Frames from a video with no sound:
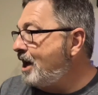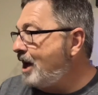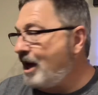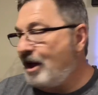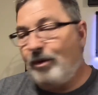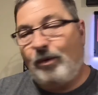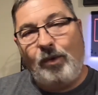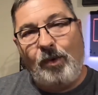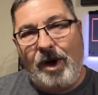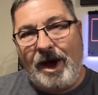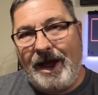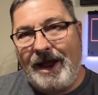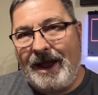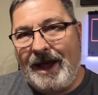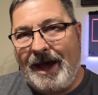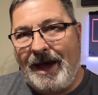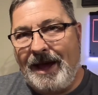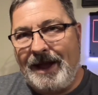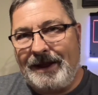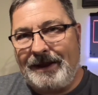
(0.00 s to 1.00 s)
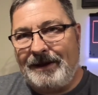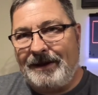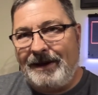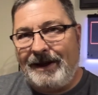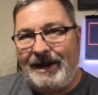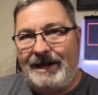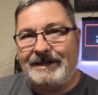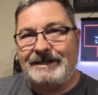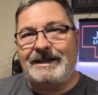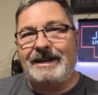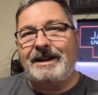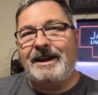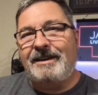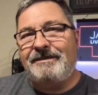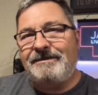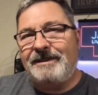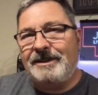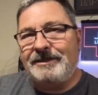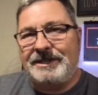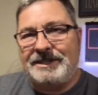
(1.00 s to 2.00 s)
and why I got it. And I
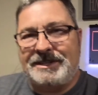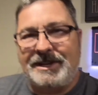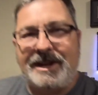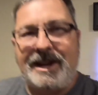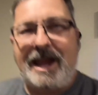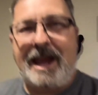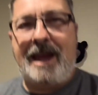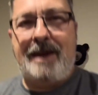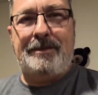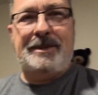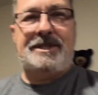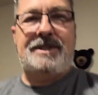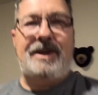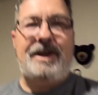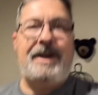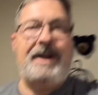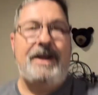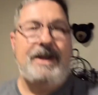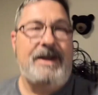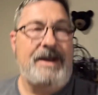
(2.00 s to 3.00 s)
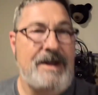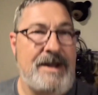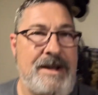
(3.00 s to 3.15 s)
found these on Amazon.